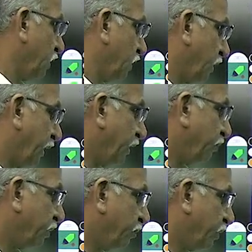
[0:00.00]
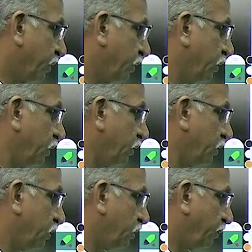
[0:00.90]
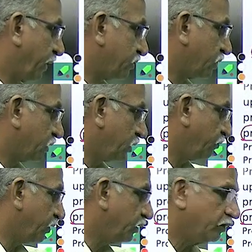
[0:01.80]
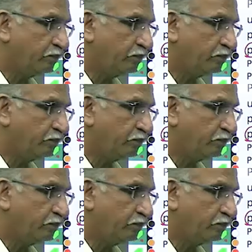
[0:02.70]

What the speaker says: random number in the fashion given.